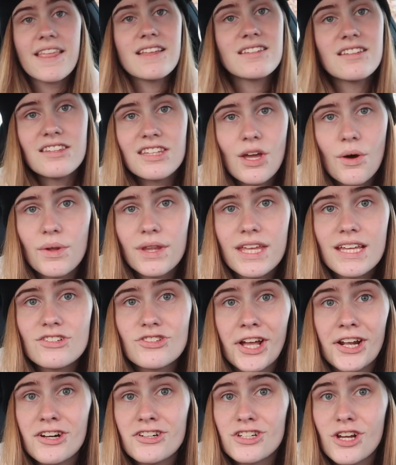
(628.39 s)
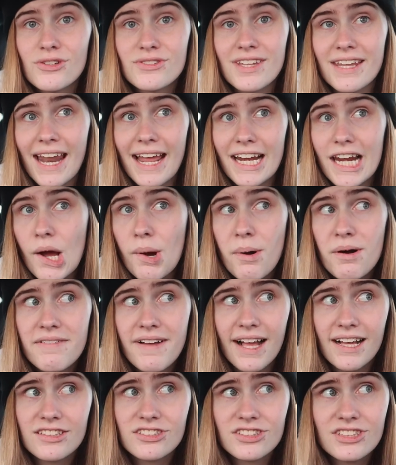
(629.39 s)
This is the only Trader Joe's that I know of
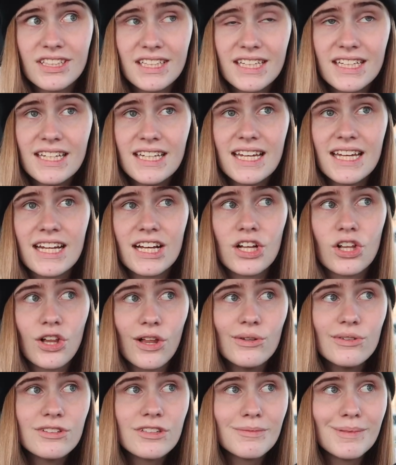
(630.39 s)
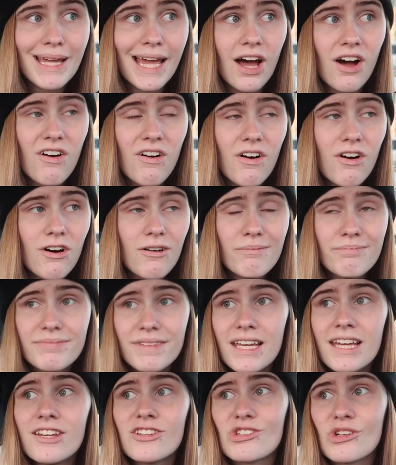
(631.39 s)
actually close to me at all.
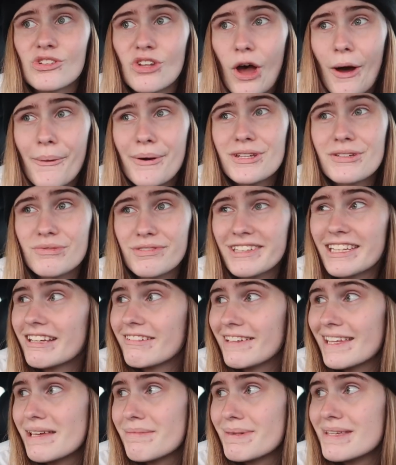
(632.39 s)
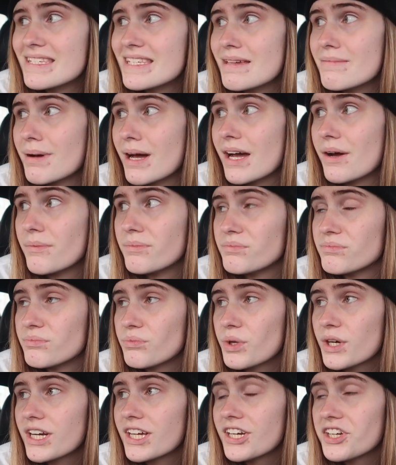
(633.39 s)
So it's always really, really busy, but
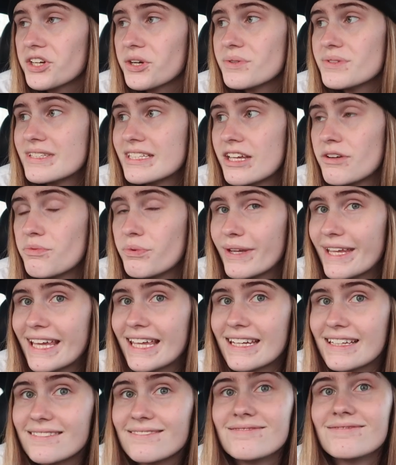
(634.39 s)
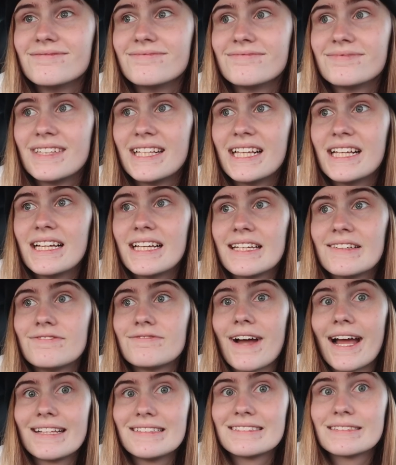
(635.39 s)
we're gonna go see if we can
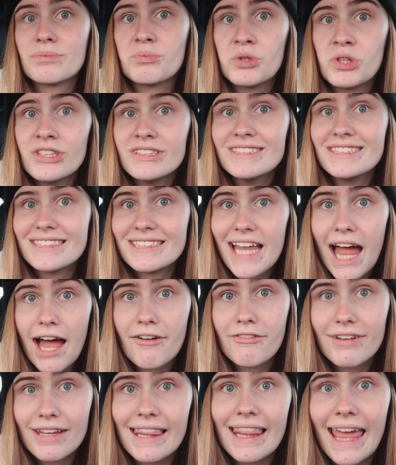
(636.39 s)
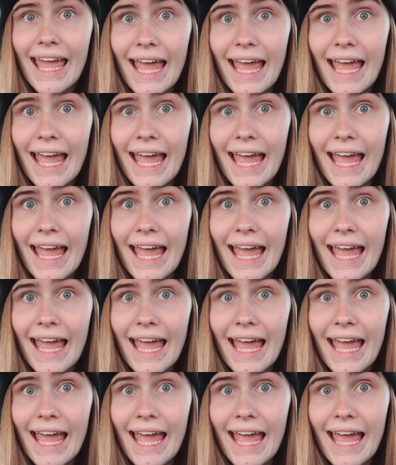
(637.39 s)
find some good stuff in